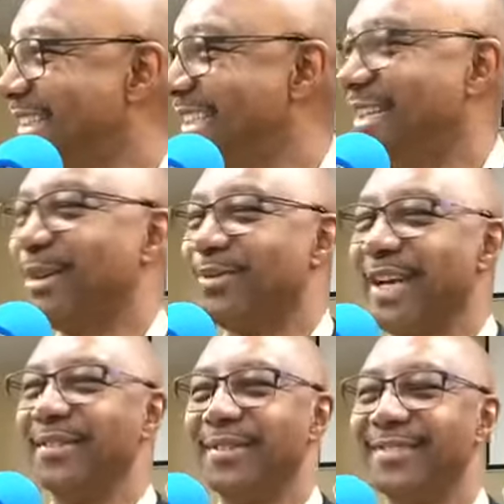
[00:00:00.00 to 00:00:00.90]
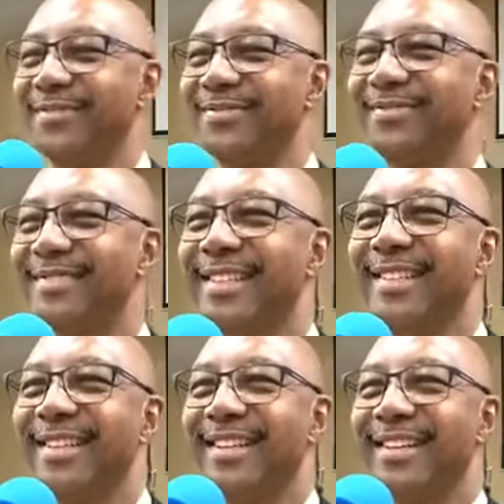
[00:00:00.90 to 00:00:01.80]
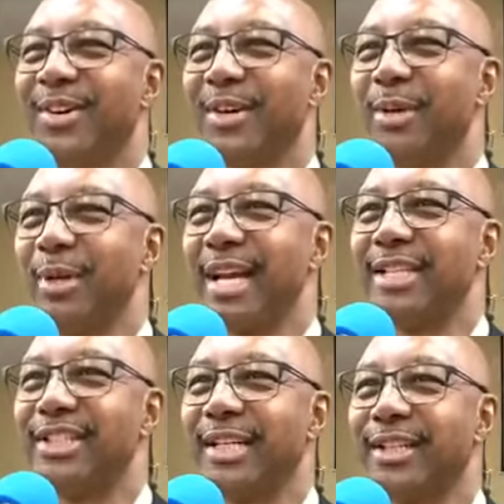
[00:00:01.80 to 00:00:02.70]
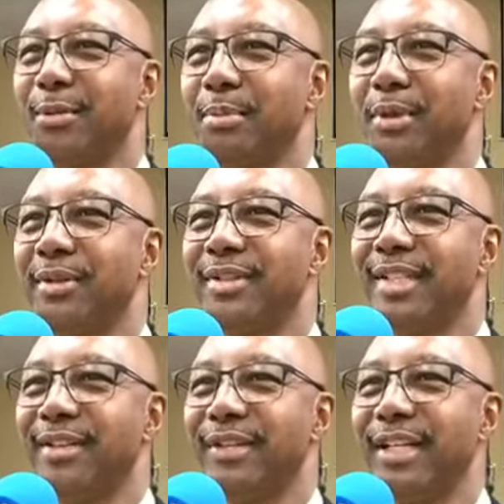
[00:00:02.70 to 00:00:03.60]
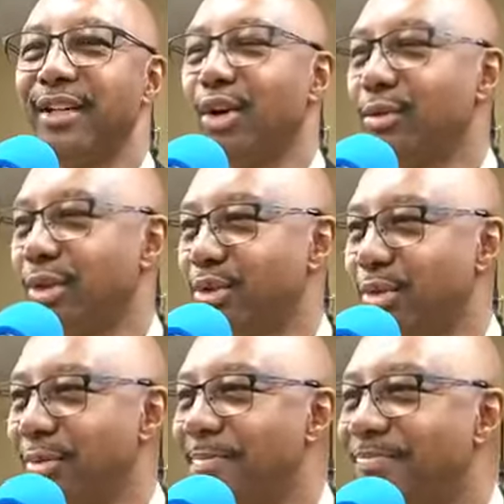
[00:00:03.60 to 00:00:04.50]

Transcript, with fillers: He was faithful. Okay, we gotta check the computer to see if any of those are true.